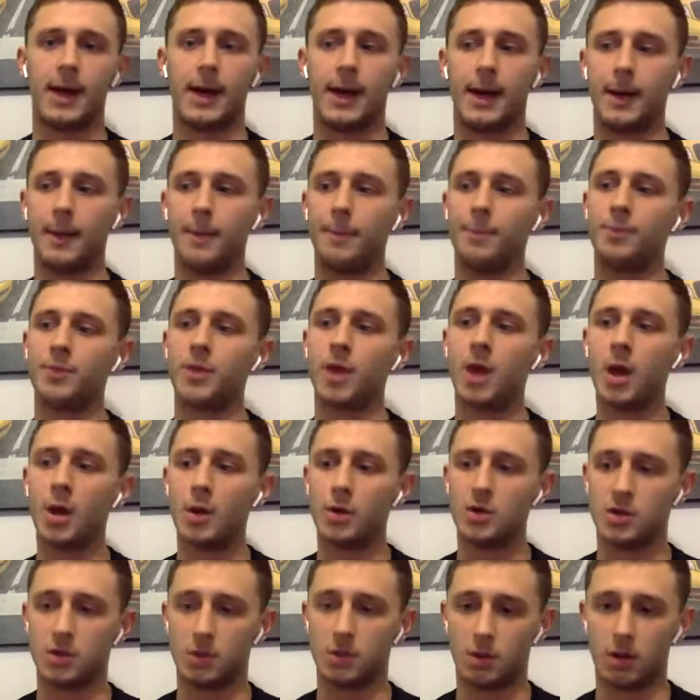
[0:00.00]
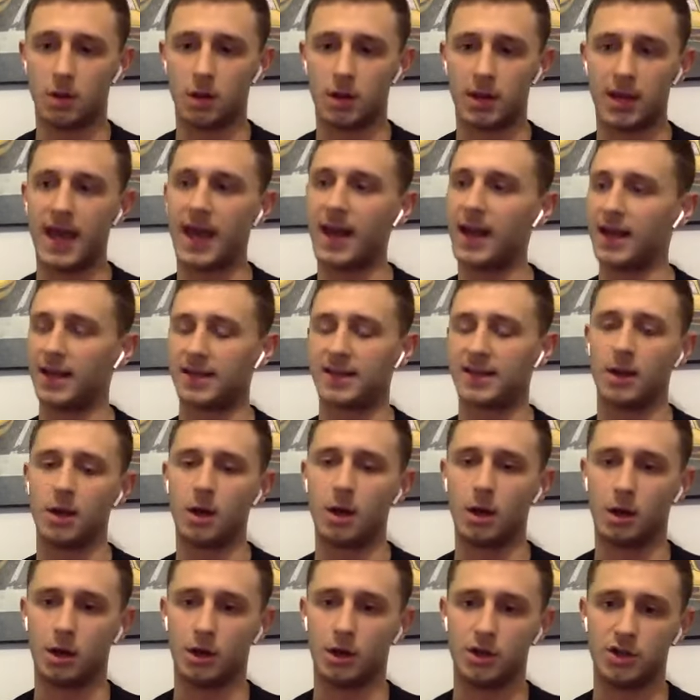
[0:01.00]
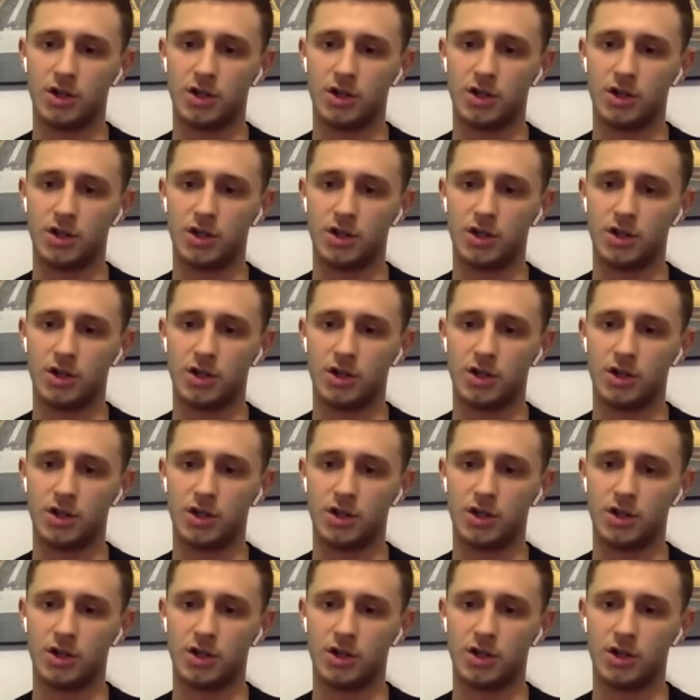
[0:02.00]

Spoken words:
Like I said, a lot of